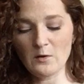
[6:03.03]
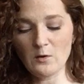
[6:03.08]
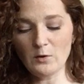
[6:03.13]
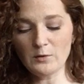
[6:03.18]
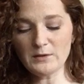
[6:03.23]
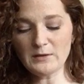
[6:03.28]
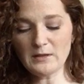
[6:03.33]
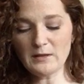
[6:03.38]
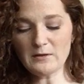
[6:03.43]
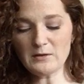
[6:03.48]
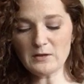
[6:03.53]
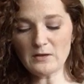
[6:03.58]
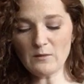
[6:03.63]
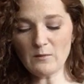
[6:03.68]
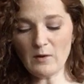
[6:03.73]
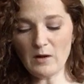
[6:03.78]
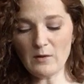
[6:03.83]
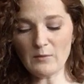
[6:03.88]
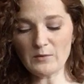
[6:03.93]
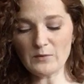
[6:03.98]
Holding onto the
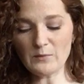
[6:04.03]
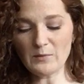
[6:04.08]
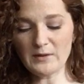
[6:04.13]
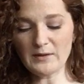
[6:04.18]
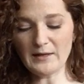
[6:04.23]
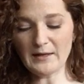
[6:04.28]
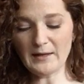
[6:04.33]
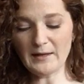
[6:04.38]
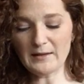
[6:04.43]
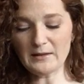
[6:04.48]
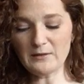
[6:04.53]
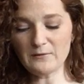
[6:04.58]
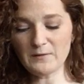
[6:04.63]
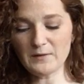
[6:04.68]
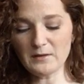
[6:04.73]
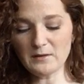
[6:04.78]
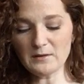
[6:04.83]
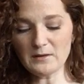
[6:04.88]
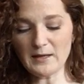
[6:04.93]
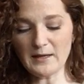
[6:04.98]
wall with one hand, he
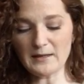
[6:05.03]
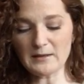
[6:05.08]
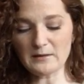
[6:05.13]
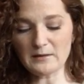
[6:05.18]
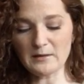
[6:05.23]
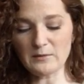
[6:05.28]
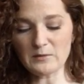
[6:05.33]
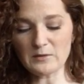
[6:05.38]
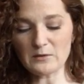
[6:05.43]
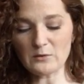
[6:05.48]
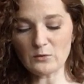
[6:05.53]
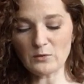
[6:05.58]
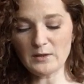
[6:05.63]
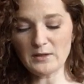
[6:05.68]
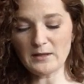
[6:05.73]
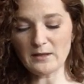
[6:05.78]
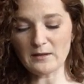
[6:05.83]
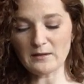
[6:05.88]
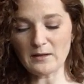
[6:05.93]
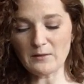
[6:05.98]
fiddled idly with the toy
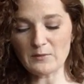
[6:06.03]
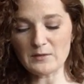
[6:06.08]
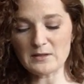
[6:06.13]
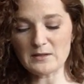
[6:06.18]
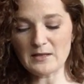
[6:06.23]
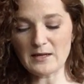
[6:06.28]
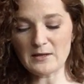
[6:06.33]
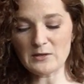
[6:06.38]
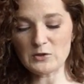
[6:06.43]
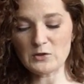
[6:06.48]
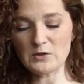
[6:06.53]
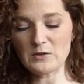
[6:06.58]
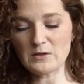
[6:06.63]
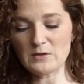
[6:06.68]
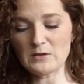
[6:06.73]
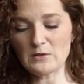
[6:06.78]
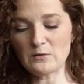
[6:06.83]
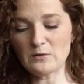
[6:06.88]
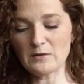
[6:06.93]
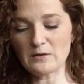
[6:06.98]
gun that was attached to the
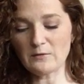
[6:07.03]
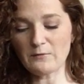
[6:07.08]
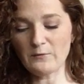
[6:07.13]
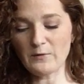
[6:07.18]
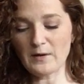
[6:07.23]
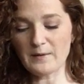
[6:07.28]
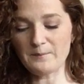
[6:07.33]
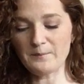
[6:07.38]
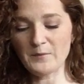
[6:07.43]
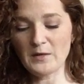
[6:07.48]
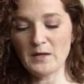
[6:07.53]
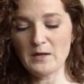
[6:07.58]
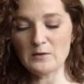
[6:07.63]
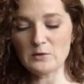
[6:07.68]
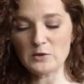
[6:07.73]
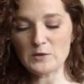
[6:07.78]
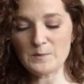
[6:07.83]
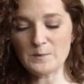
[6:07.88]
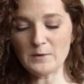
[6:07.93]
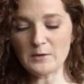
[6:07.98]
suit in the front,
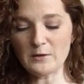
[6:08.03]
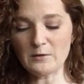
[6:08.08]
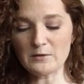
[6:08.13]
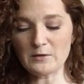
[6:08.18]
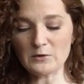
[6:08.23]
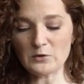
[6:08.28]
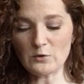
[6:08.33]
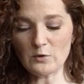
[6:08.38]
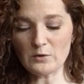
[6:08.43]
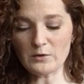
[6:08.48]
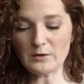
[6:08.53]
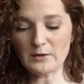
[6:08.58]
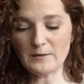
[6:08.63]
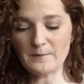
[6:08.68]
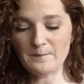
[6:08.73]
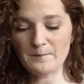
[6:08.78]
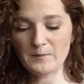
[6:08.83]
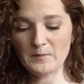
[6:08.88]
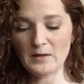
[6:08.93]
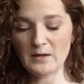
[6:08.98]
just below the shoulder.
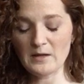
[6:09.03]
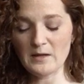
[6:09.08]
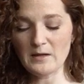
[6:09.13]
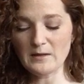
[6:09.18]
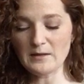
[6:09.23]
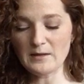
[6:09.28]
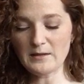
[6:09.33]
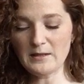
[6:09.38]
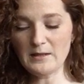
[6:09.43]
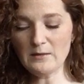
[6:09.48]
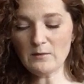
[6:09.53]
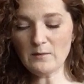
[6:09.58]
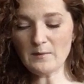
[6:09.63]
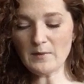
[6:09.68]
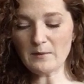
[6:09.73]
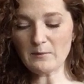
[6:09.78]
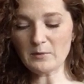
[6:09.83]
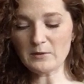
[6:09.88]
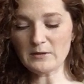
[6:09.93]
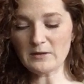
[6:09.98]
Then he
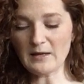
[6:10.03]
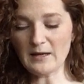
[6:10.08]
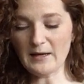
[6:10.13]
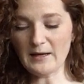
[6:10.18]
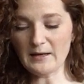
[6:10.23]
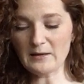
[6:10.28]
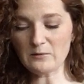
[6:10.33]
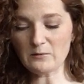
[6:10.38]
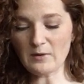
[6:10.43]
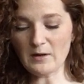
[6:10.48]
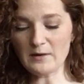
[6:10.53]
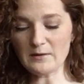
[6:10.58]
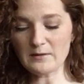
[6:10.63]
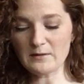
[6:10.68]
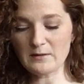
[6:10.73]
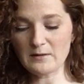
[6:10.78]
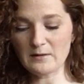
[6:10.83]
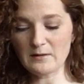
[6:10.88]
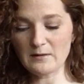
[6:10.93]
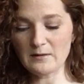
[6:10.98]
remembered the hand
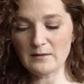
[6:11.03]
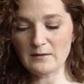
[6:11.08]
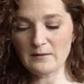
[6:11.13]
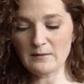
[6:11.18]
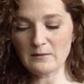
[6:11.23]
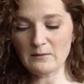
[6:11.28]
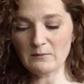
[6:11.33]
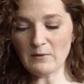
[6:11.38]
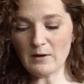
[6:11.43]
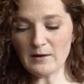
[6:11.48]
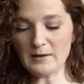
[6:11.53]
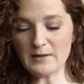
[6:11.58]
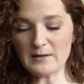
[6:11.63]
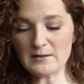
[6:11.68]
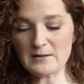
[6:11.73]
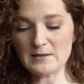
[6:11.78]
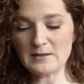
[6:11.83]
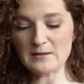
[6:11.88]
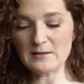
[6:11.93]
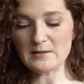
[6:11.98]

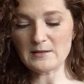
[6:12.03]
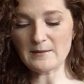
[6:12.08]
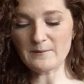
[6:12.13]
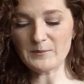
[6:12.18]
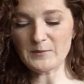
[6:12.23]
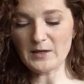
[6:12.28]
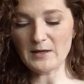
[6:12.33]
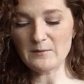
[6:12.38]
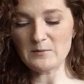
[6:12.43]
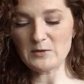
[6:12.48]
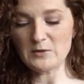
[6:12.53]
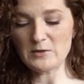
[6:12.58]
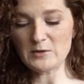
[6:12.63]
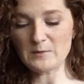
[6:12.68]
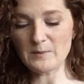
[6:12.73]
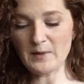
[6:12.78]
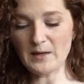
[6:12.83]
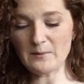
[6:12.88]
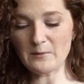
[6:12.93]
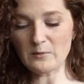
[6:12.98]
rockets sometimes
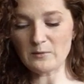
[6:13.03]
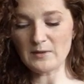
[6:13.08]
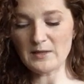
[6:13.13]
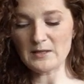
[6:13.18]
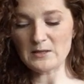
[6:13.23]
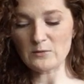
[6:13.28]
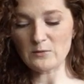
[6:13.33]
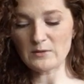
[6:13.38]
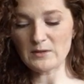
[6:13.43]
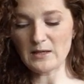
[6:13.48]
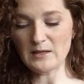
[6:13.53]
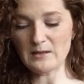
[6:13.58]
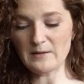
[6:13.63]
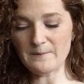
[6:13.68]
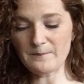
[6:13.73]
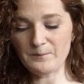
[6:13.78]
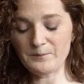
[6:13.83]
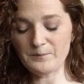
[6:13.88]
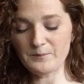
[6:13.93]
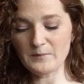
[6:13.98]
used by Marines when they
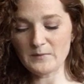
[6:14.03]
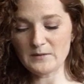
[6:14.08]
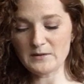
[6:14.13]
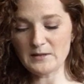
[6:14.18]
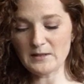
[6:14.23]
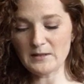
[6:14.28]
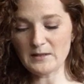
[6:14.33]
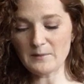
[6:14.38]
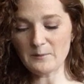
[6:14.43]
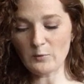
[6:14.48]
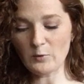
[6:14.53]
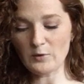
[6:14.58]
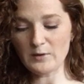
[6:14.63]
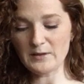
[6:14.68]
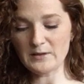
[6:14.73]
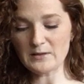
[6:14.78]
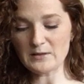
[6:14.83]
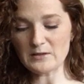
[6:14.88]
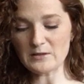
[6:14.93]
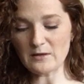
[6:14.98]
did a
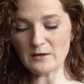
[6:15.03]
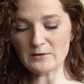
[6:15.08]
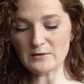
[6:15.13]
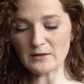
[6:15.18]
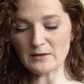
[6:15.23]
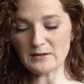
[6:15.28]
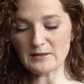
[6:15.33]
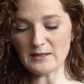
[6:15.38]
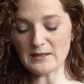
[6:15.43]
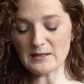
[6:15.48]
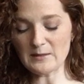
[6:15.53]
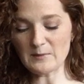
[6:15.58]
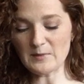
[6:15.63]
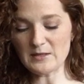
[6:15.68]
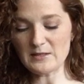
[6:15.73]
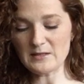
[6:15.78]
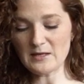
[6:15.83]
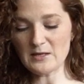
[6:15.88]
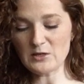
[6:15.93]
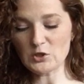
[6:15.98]
boarding assault on an enemy
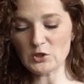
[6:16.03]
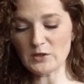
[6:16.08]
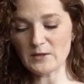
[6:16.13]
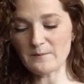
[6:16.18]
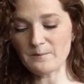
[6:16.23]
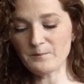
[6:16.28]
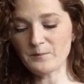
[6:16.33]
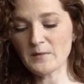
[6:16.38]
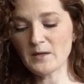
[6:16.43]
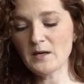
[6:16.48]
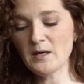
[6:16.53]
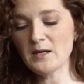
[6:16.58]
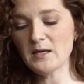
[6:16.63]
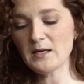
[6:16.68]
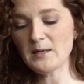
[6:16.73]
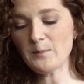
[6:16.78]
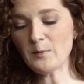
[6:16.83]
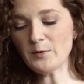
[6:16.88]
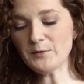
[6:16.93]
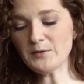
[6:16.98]
station.
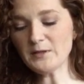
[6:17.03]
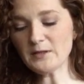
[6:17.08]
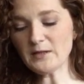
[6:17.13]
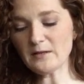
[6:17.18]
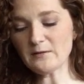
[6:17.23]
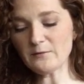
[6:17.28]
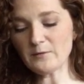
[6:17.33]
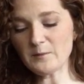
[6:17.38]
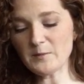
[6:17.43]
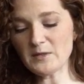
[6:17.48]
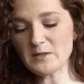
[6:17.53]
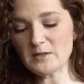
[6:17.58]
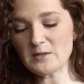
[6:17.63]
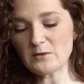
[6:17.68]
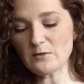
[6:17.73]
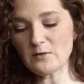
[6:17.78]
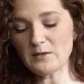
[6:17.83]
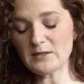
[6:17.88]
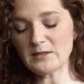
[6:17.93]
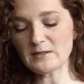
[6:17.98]
He pulled the gun from his
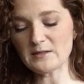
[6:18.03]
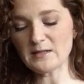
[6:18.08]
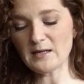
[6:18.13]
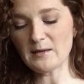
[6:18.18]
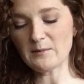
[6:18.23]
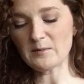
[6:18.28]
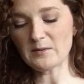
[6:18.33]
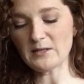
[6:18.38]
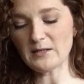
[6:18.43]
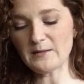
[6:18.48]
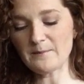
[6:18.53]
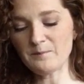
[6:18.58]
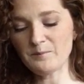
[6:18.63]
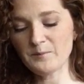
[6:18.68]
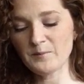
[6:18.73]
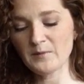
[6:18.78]
suit and examined it.